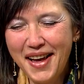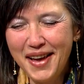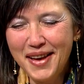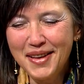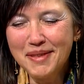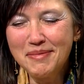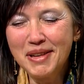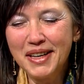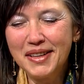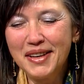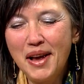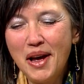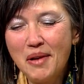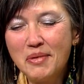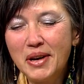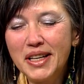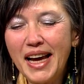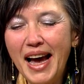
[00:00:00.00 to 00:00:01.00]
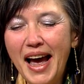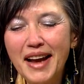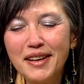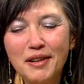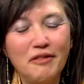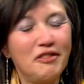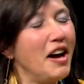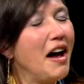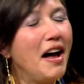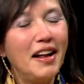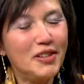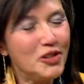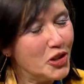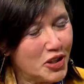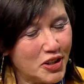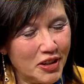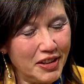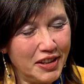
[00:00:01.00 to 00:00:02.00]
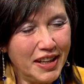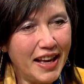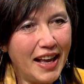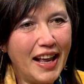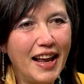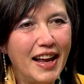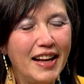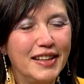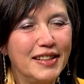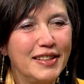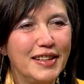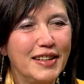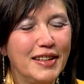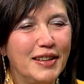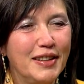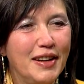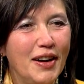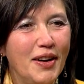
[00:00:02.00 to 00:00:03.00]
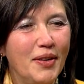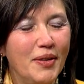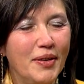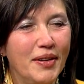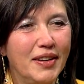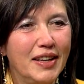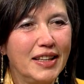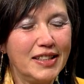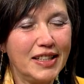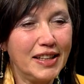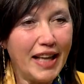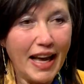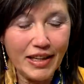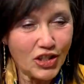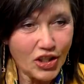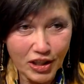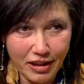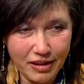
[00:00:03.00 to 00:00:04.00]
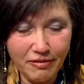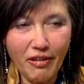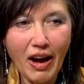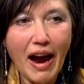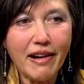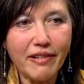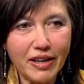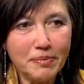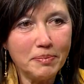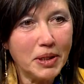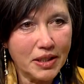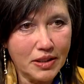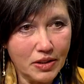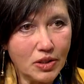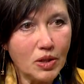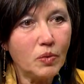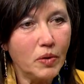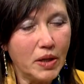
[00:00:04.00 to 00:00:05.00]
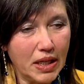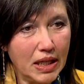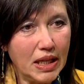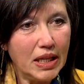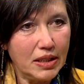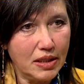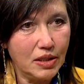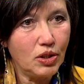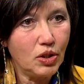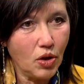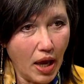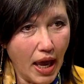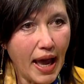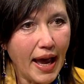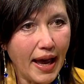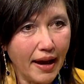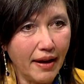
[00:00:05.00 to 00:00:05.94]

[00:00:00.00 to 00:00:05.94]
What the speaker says: You mean what kind of cultural and intellectual environment do we need to have